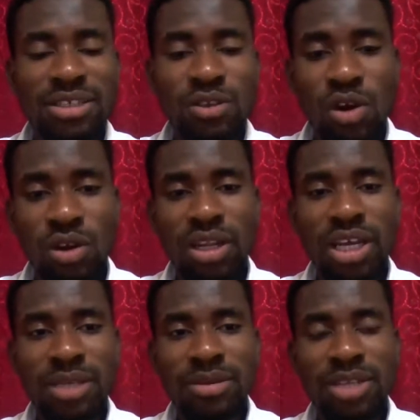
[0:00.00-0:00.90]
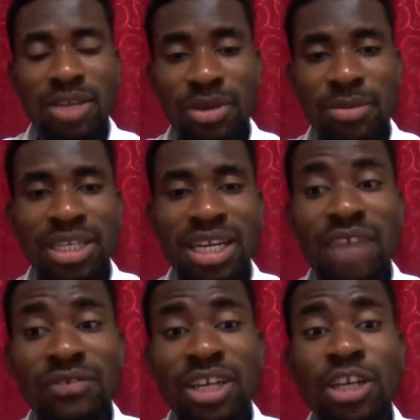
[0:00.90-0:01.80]
online the payment. Then
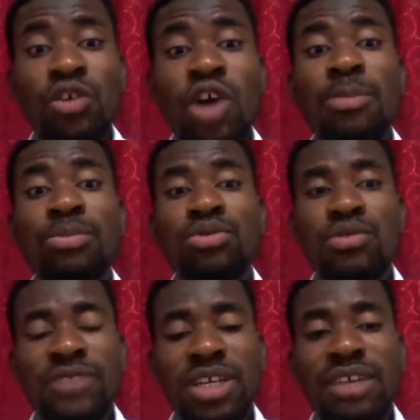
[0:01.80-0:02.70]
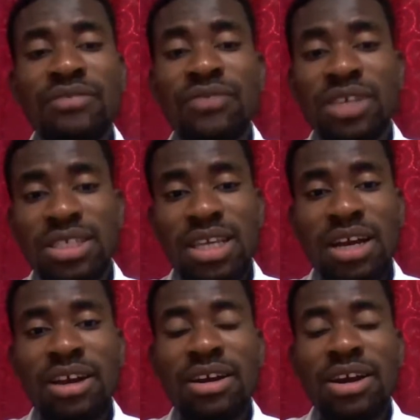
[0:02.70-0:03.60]
after that, they will approve the
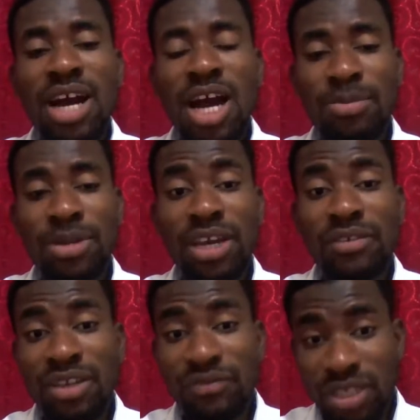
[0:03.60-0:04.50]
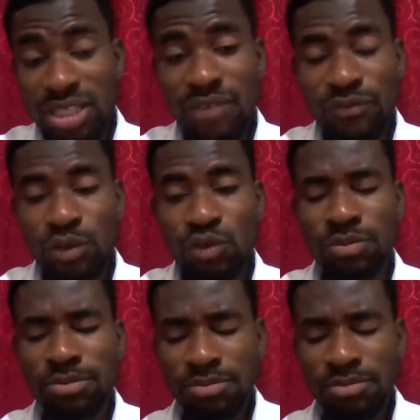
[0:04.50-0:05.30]
visa for you.